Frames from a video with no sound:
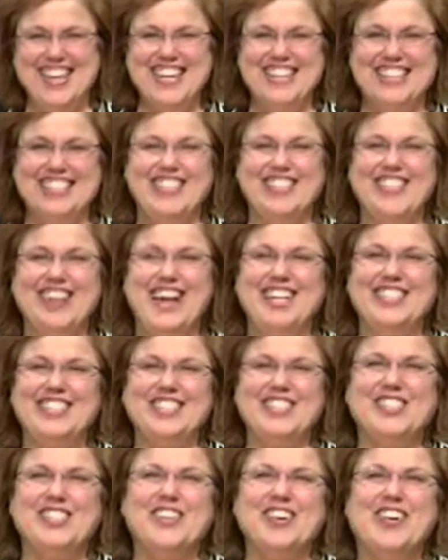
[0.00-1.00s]
So that's the
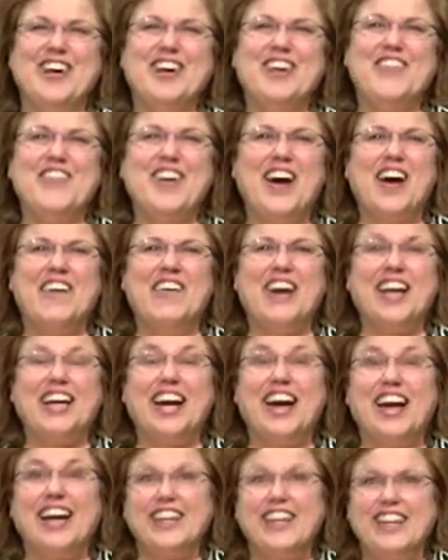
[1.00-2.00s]
story of how I
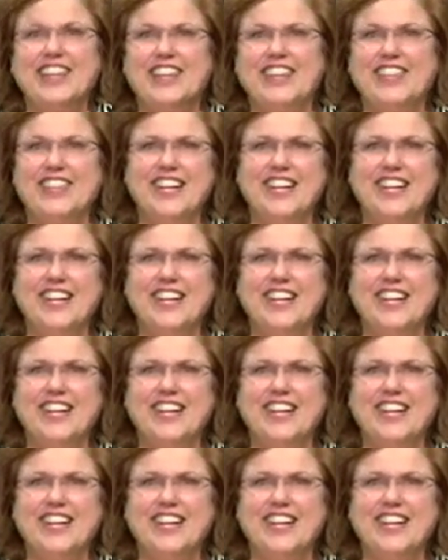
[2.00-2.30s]
got here.